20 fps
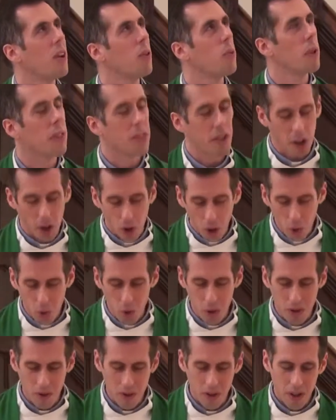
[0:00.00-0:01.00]
with their
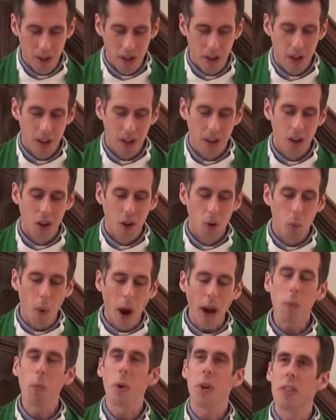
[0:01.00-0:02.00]
own,
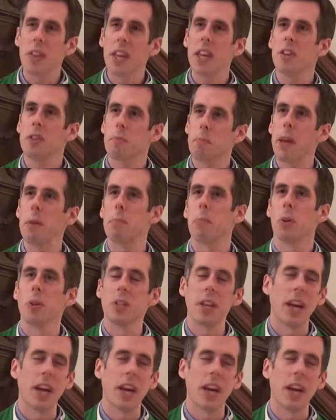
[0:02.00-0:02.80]
why were these people